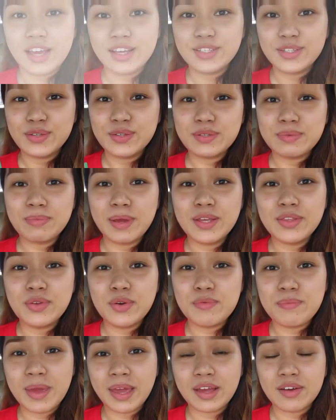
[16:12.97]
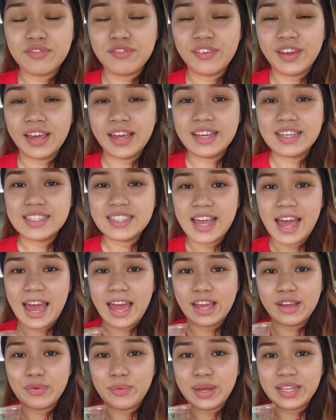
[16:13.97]
Excuse my no makeup face.
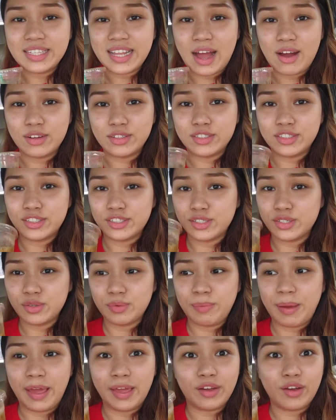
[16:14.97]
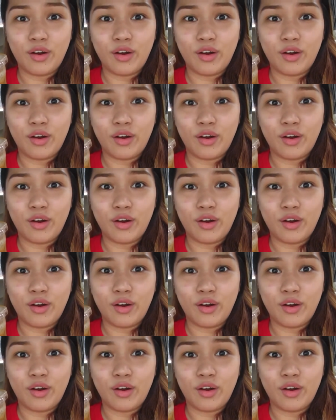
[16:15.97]
I went out just to buy